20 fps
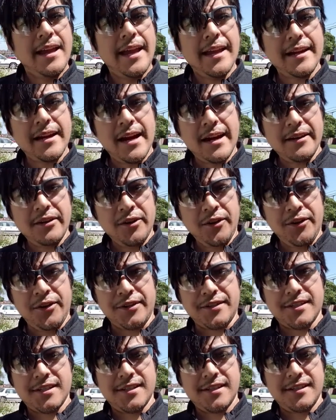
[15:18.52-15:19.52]
it kind of
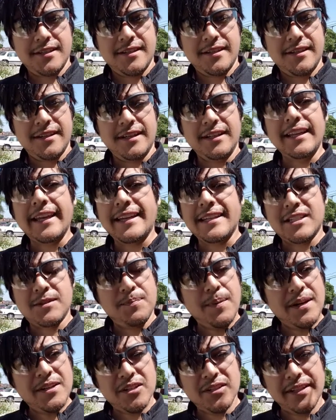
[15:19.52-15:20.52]
hurts, like
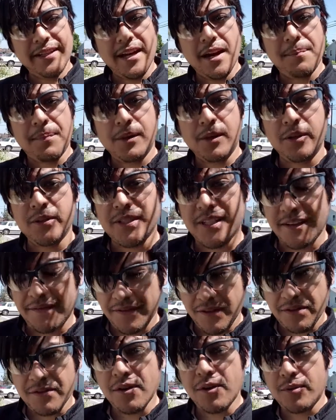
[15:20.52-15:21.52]
especially up close and if
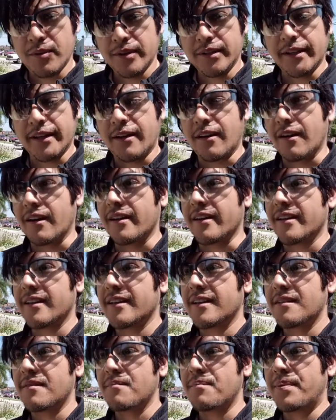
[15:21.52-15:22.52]
you throw really hard
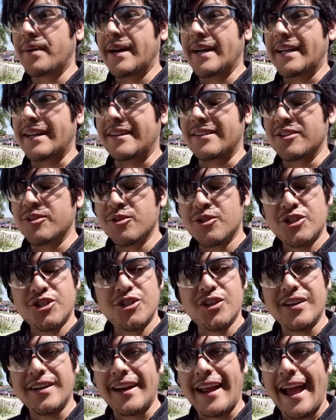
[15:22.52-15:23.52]
but you
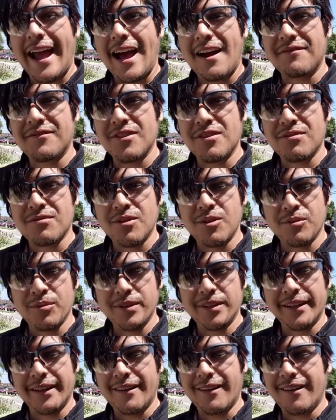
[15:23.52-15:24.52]
shouldn't have to throw
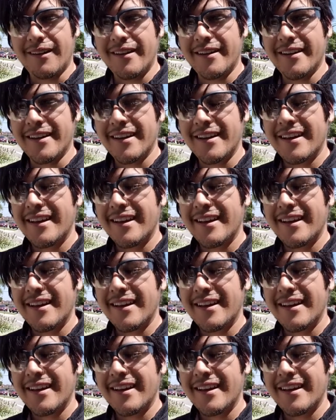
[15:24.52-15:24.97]
really hard.